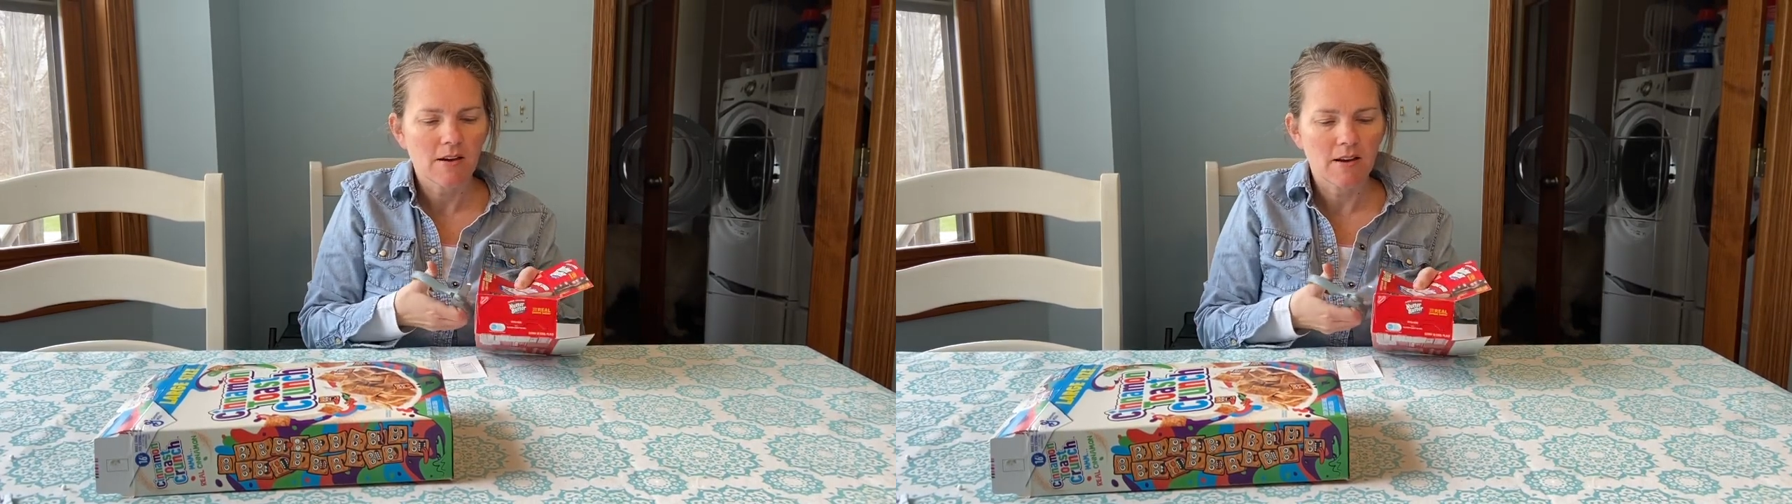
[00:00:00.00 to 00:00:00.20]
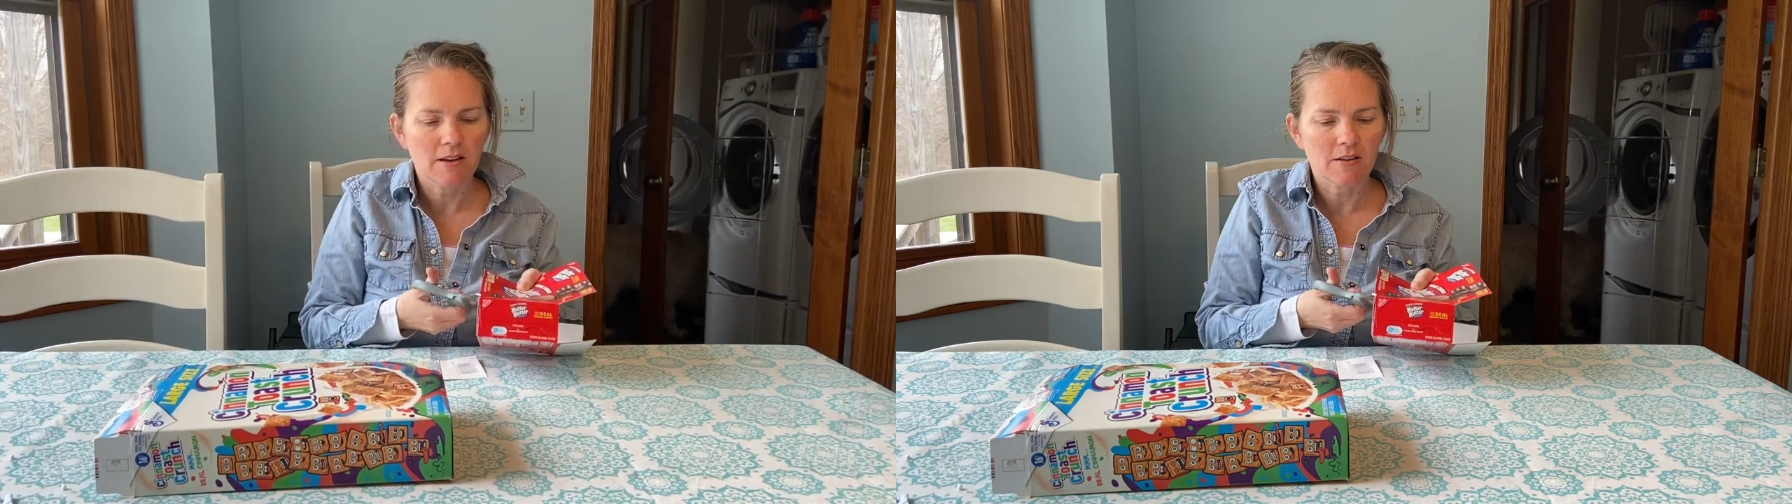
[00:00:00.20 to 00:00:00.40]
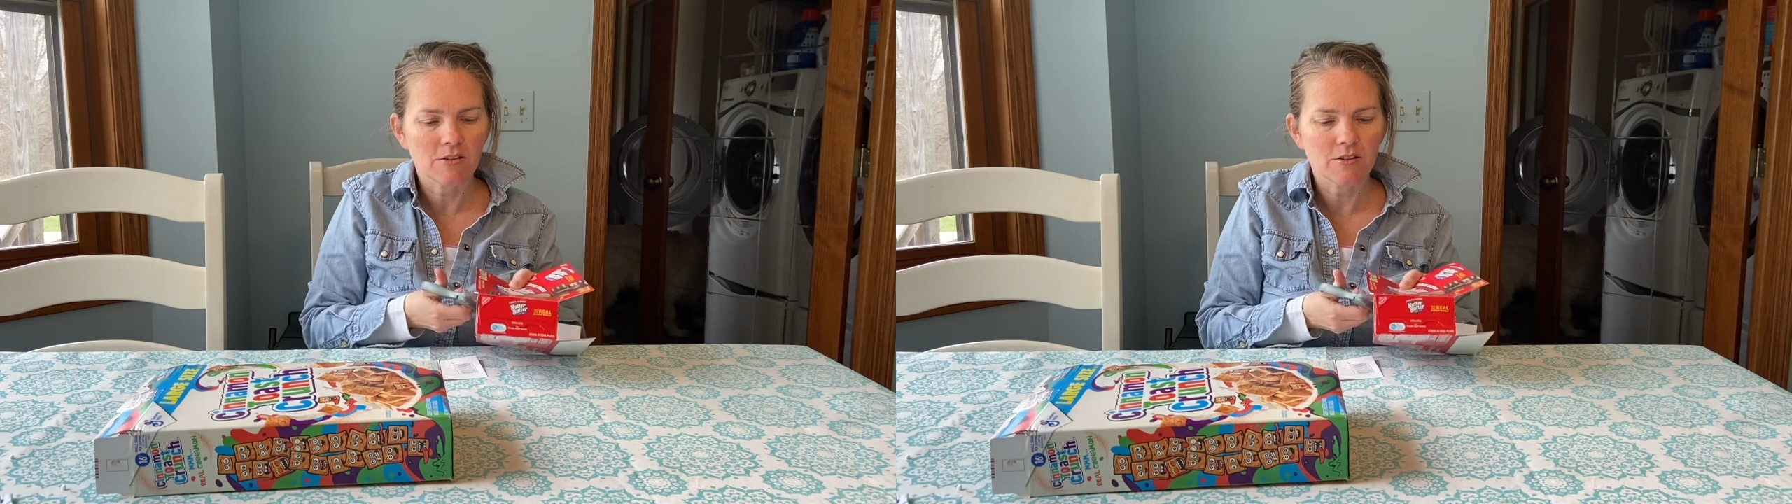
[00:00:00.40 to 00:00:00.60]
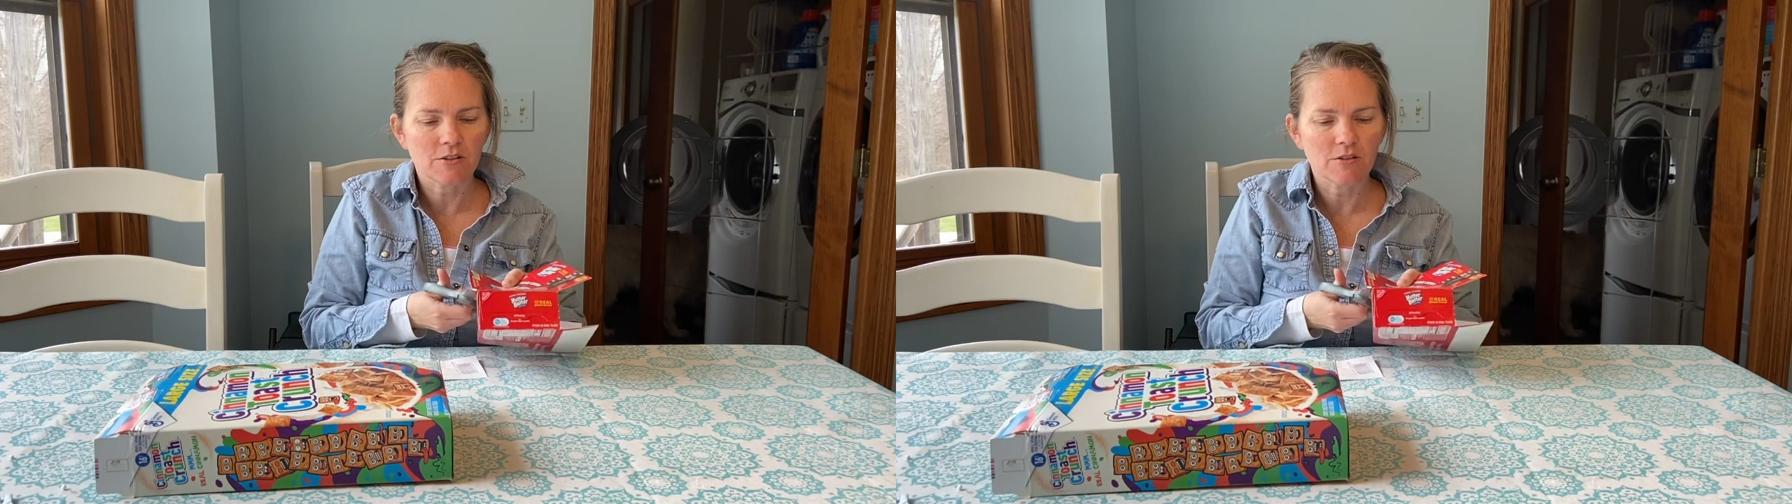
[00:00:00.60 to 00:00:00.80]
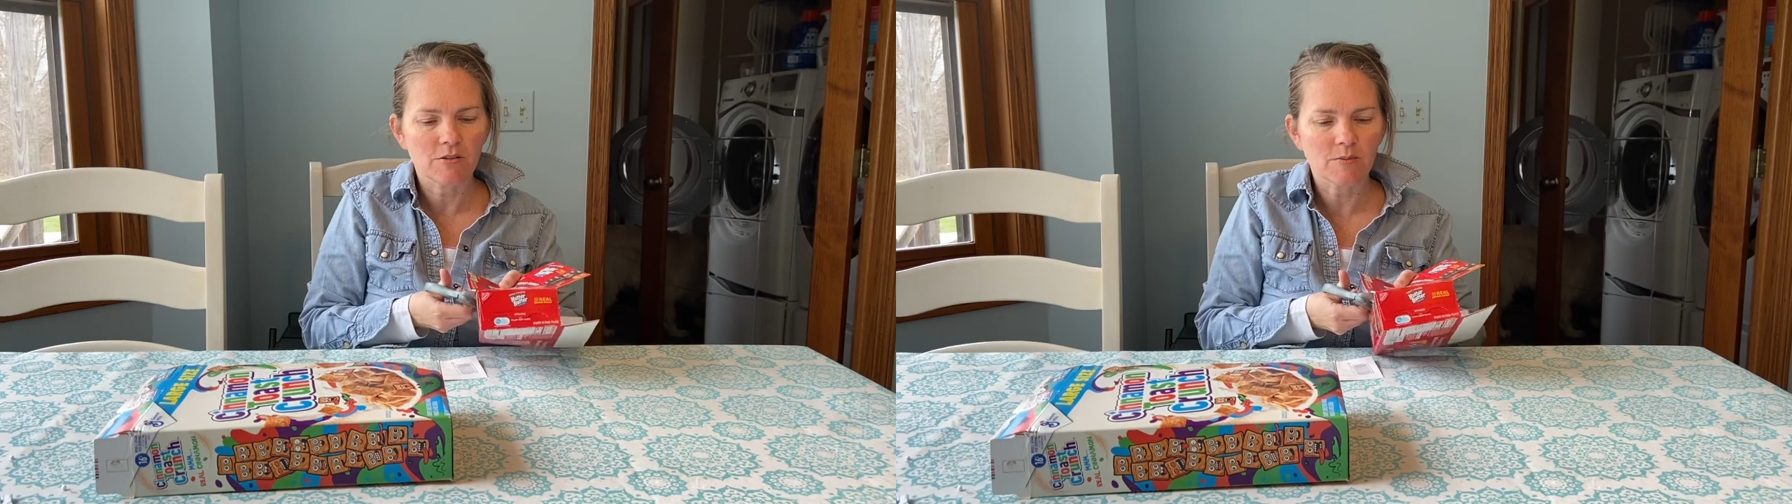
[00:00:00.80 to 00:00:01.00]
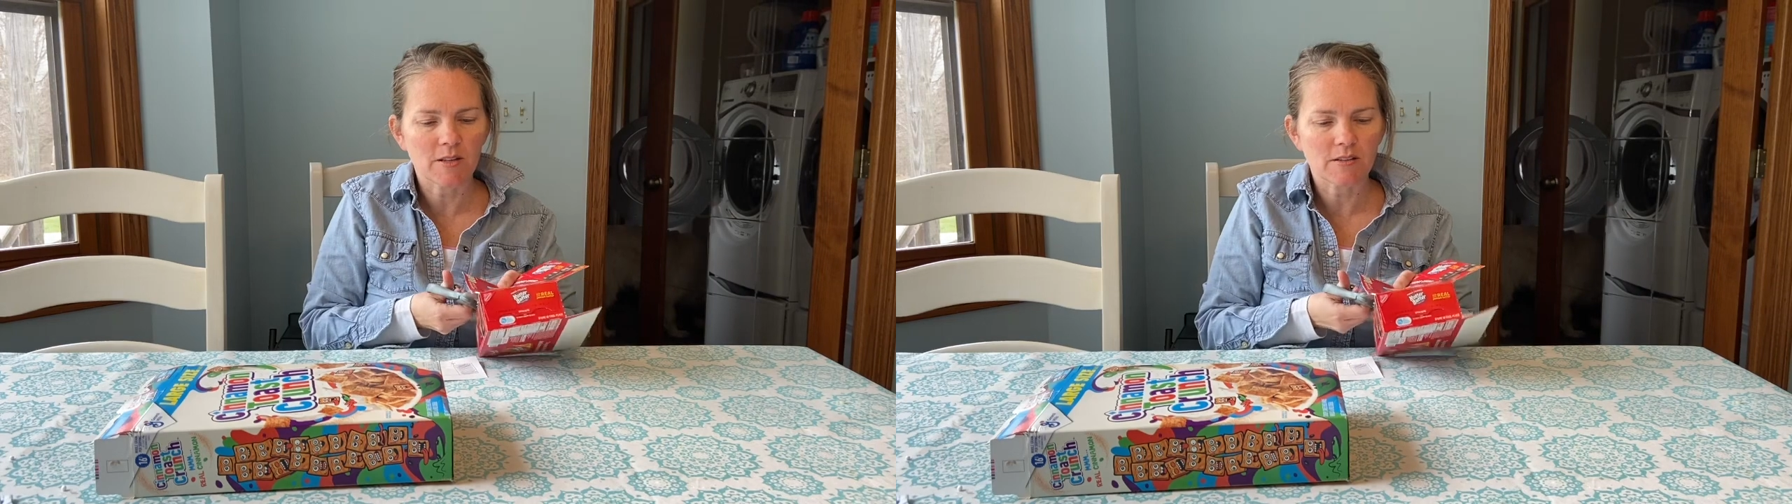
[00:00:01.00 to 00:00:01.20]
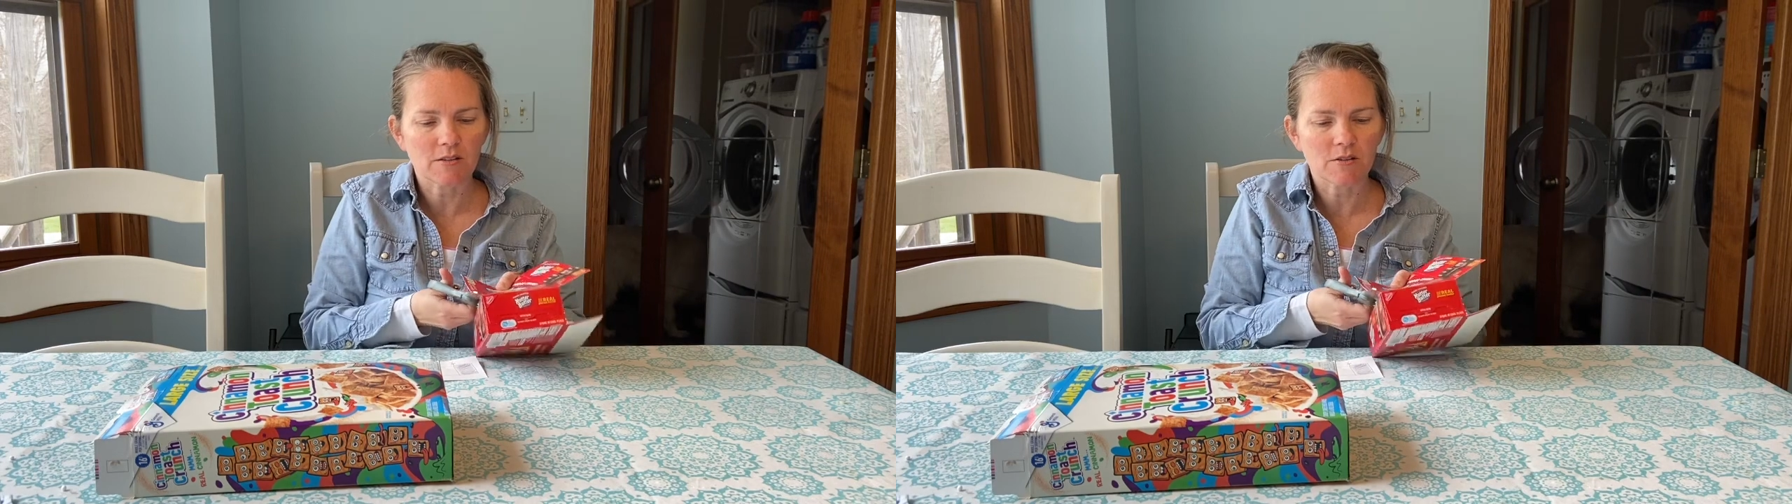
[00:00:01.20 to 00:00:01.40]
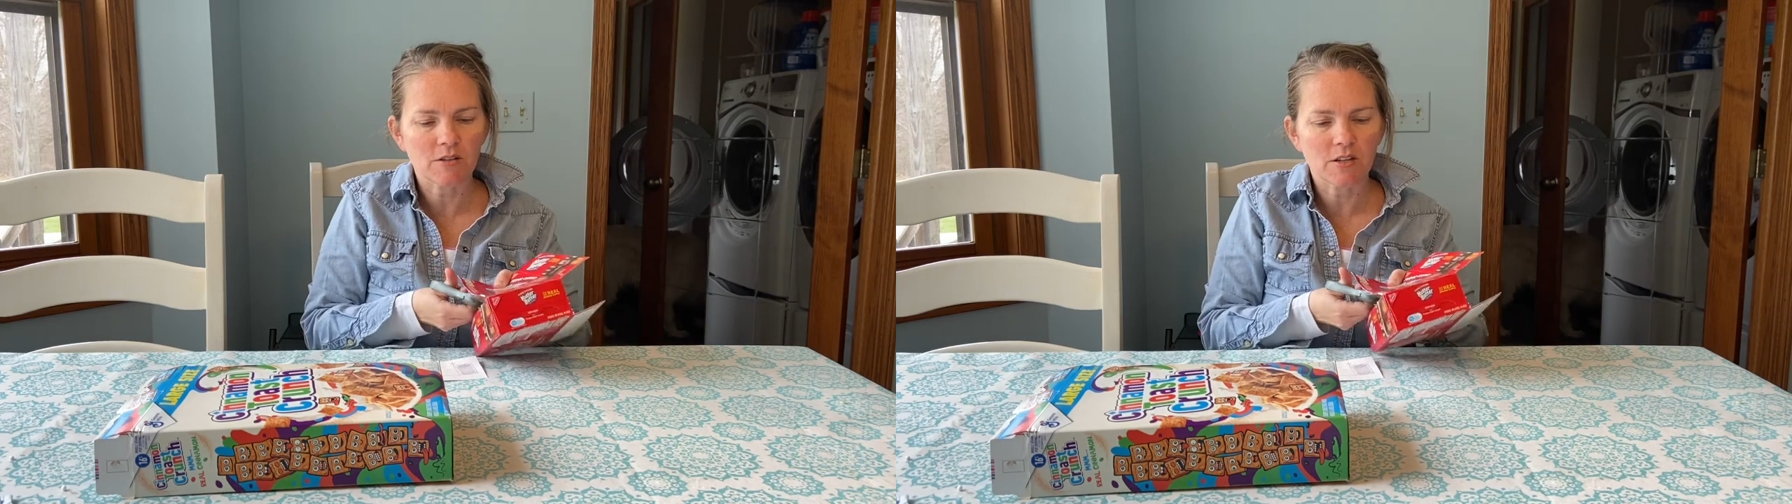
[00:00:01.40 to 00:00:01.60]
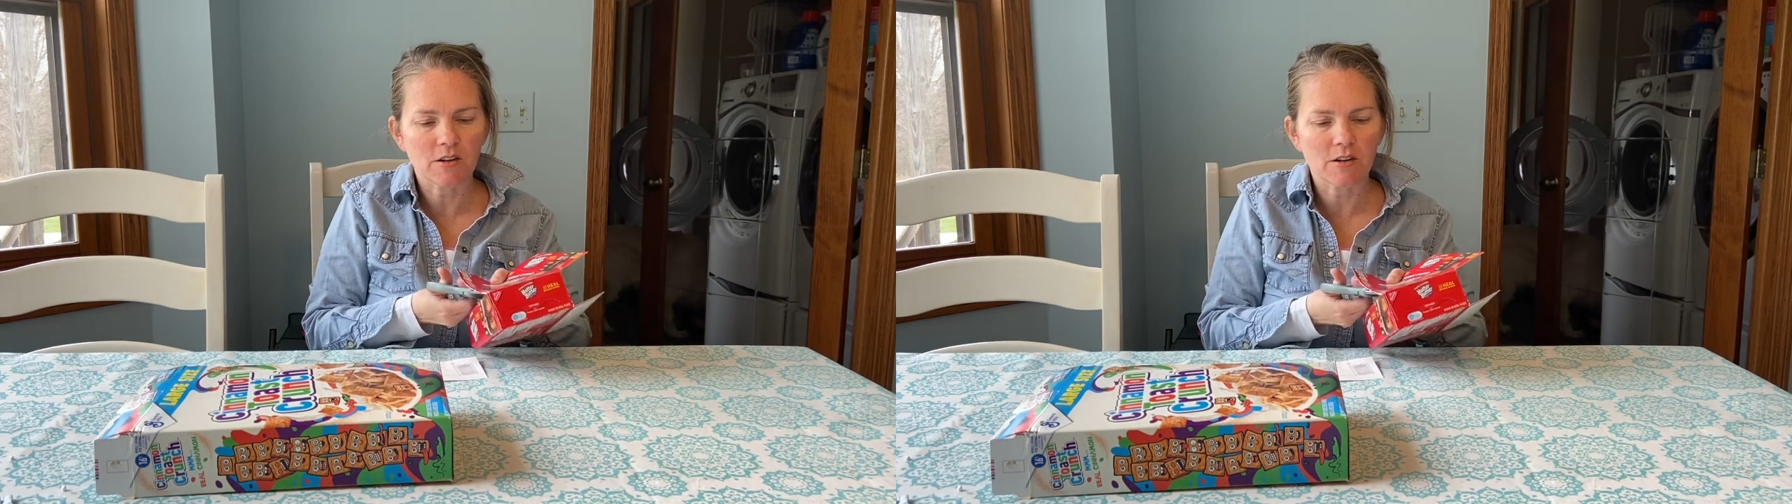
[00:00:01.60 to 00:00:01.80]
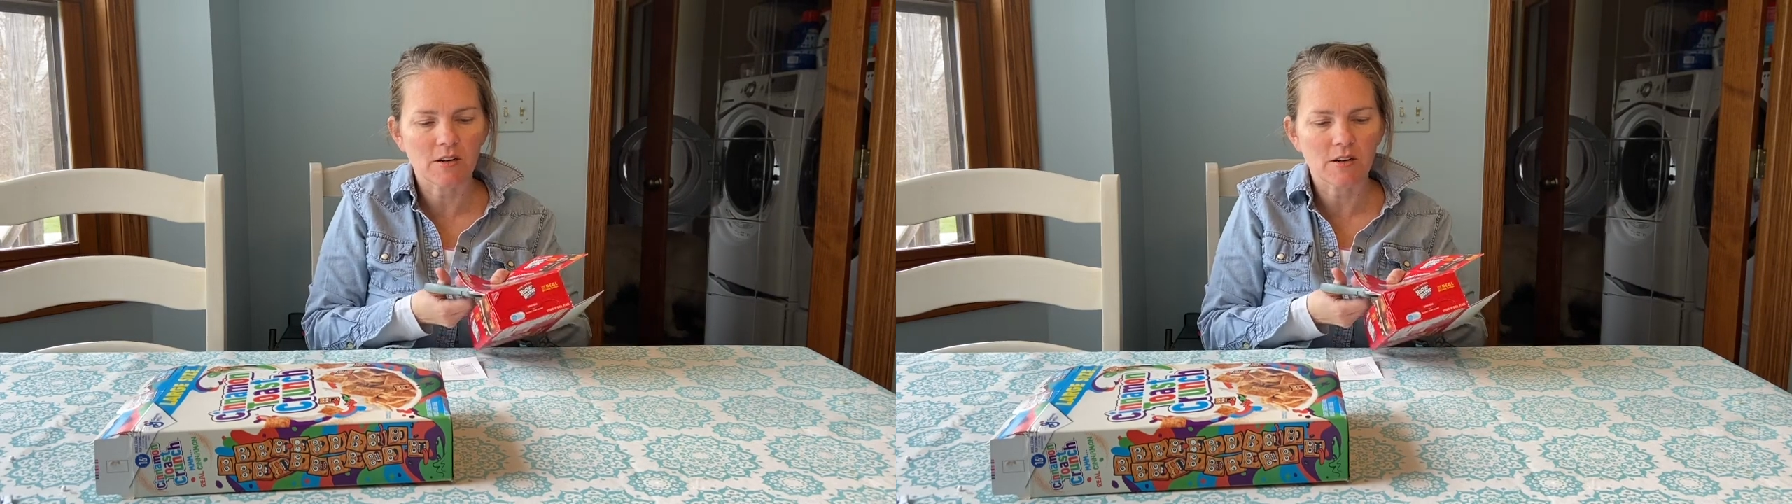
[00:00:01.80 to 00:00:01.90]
I can just use my scissors here